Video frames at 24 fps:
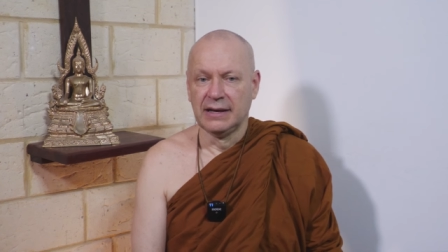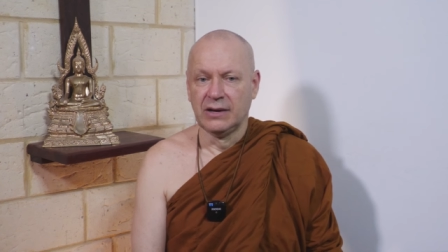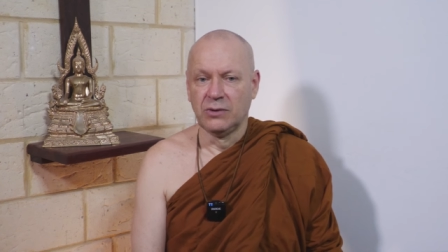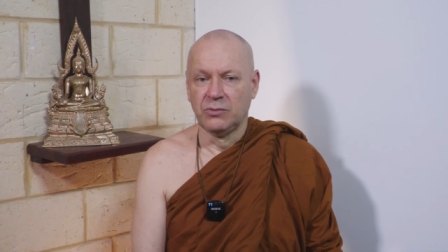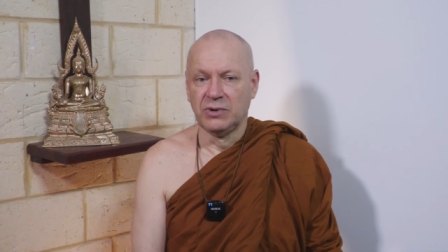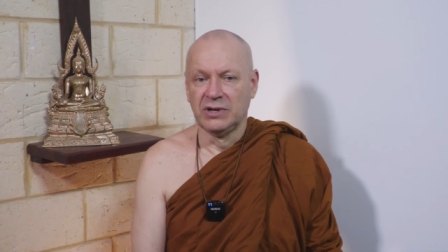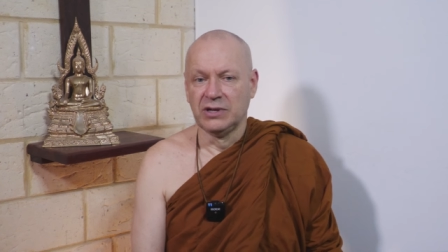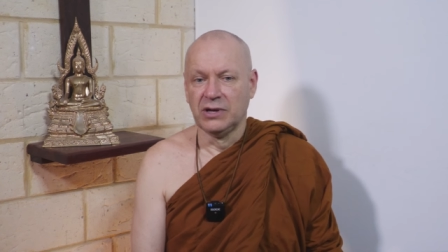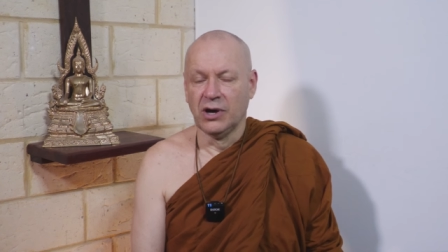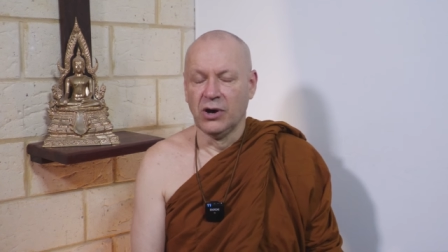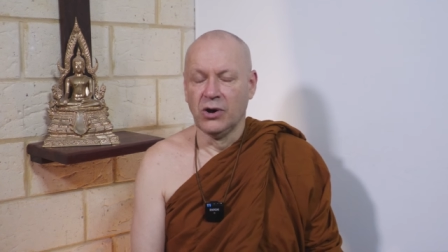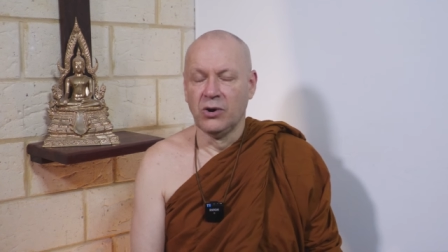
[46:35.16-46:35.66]

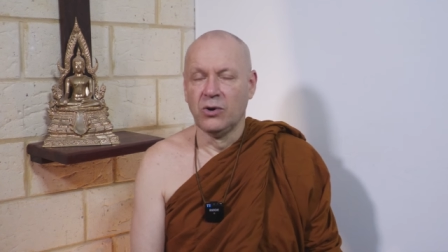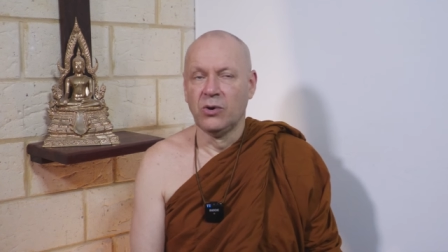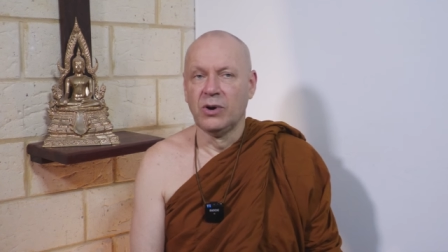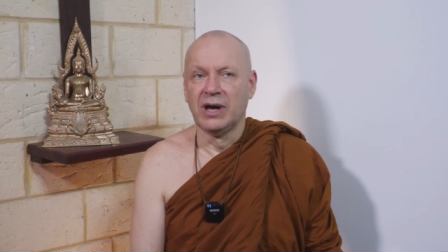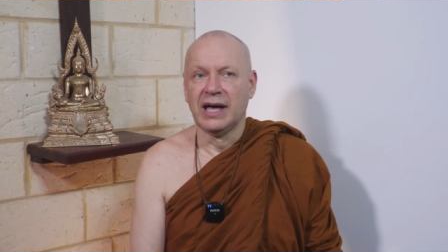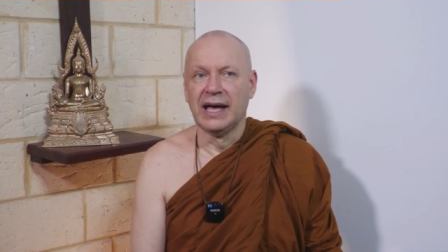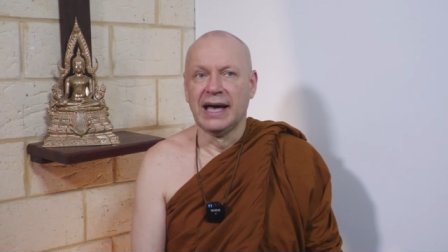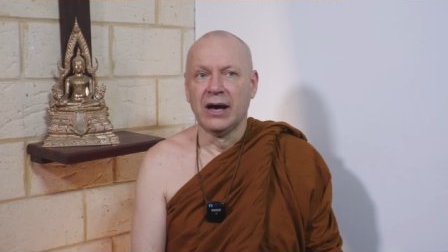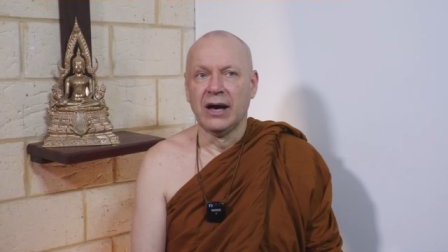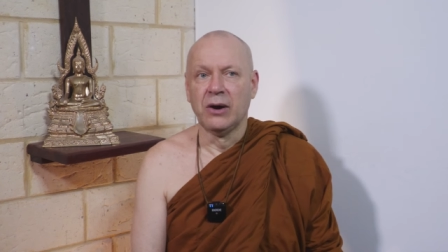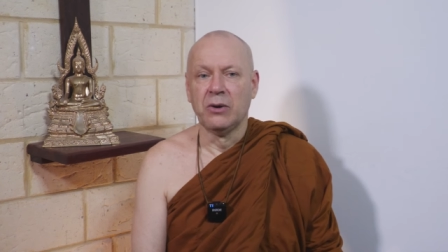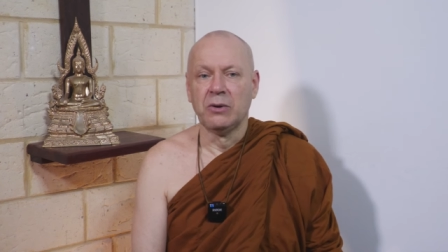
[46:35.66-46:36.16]
we know
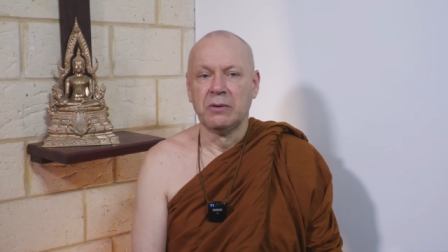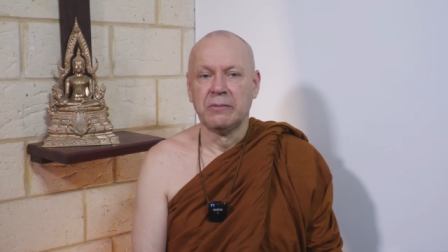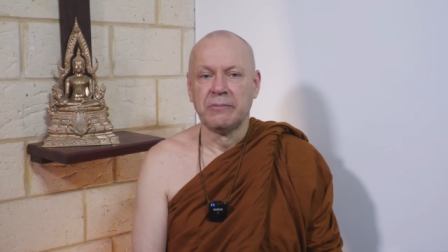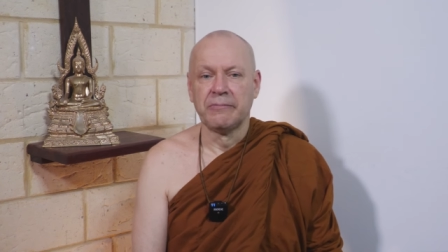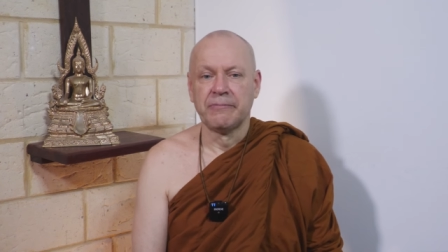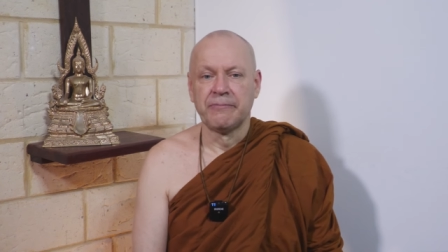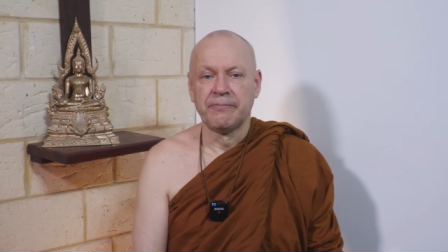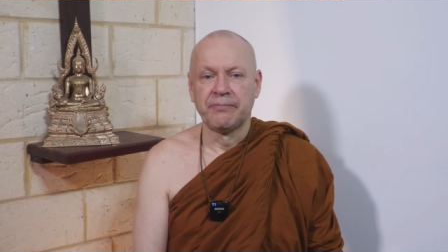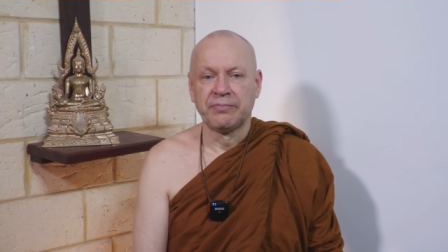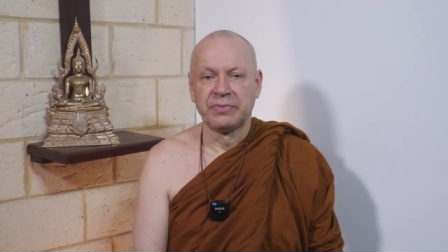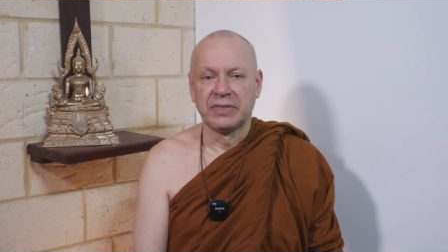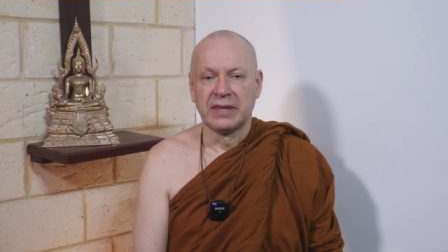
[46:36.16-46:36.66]
how
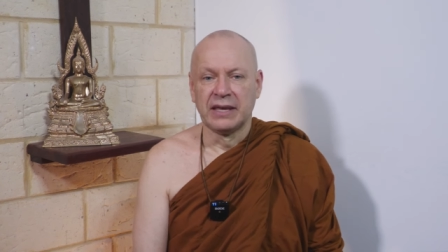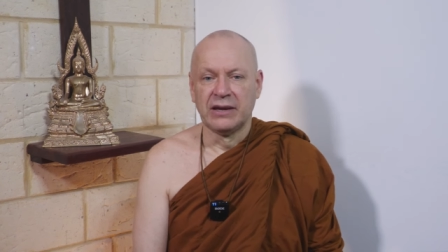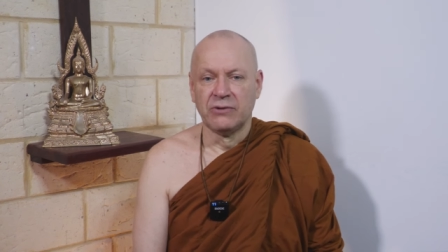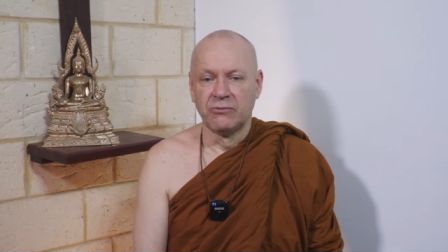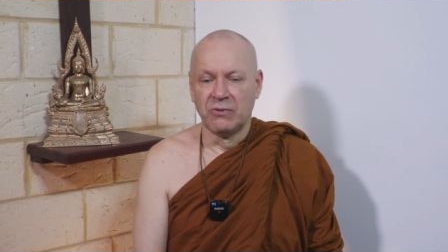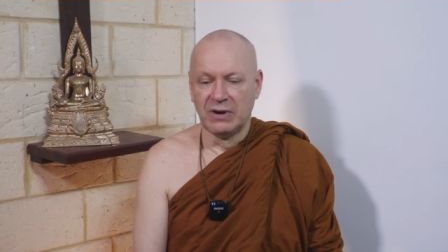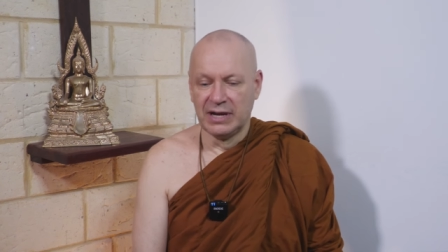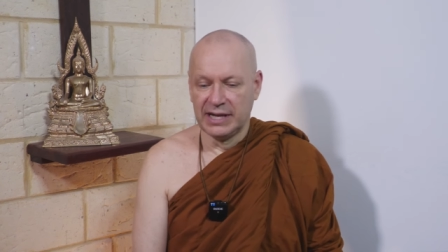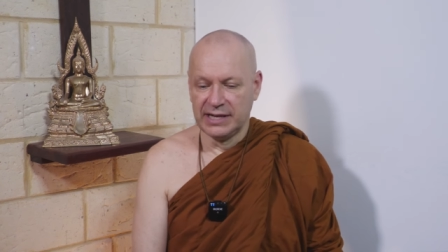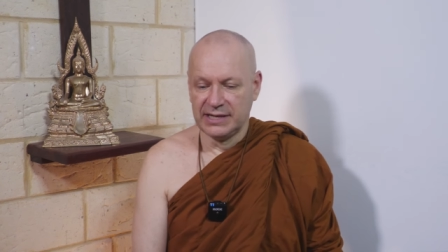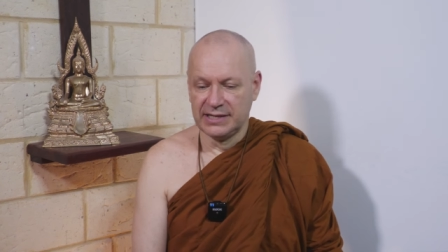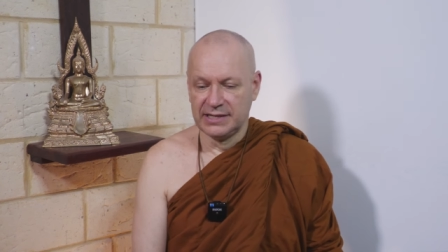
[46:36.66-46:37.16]

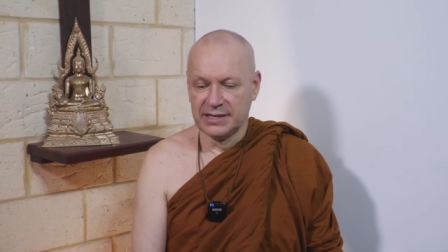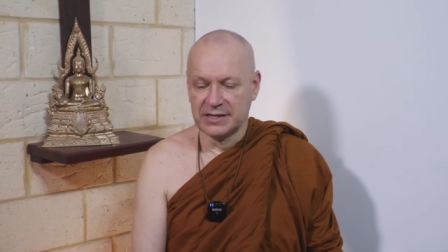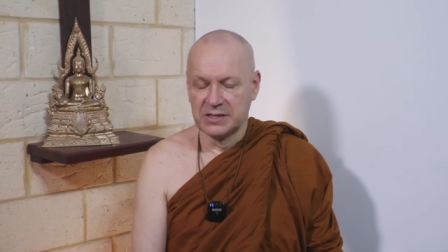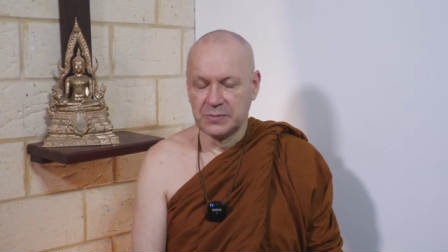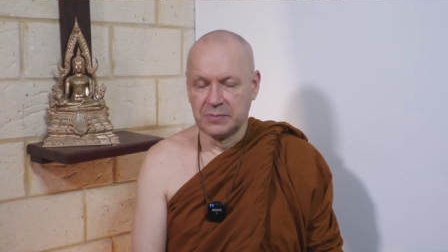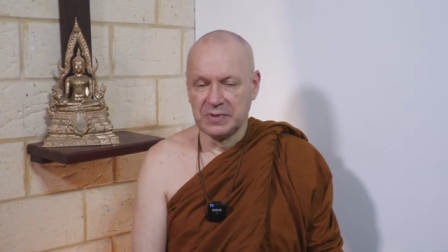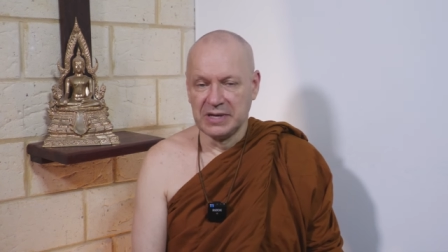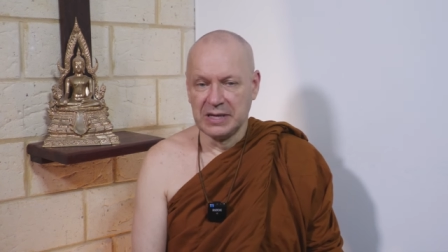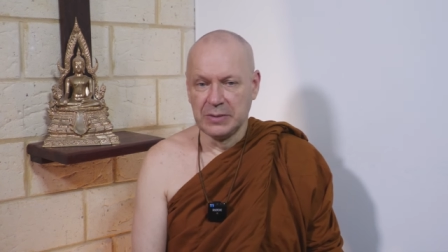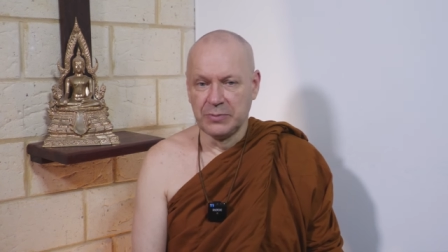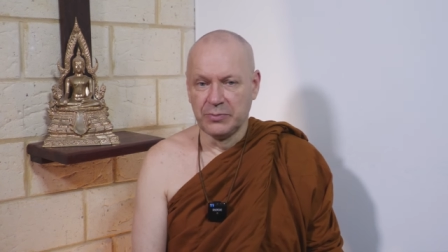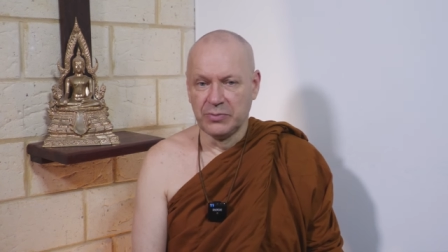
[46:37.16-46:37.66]
religious
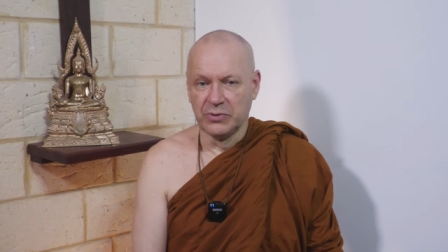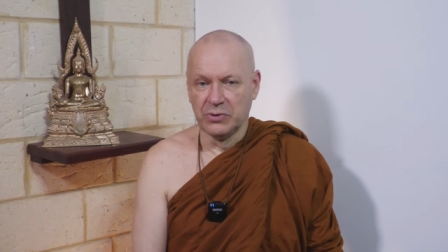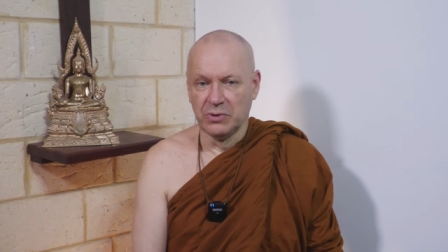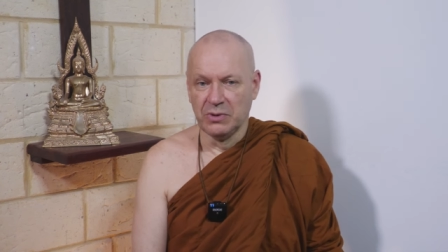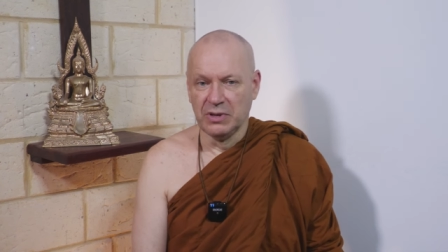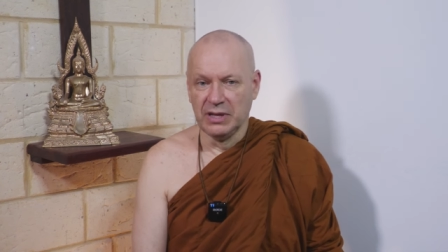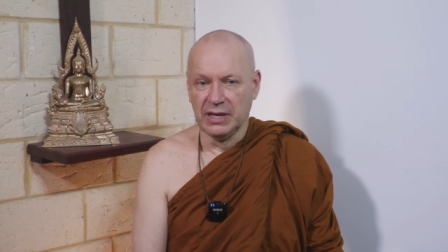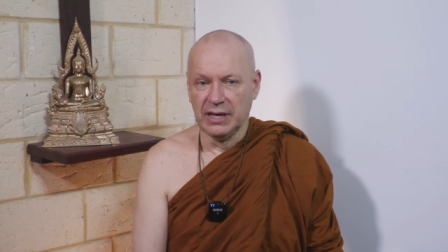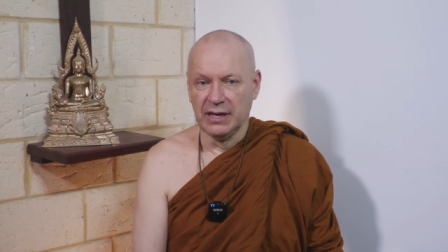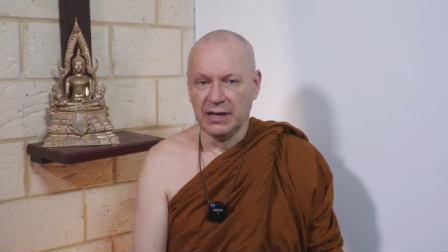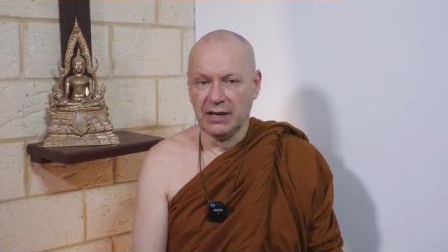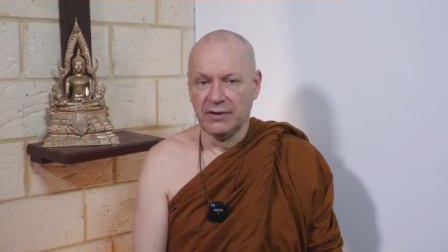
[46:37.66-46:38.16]

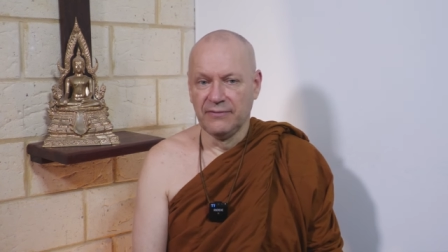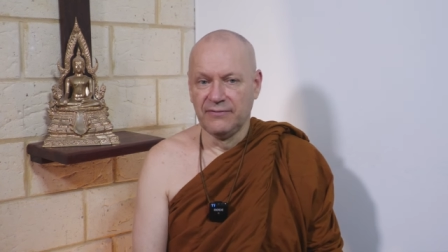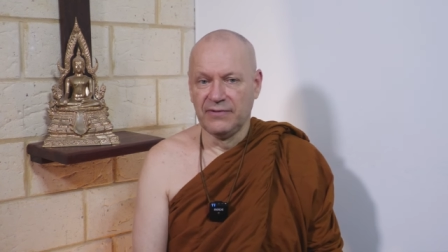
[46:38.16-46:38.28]
people, uh,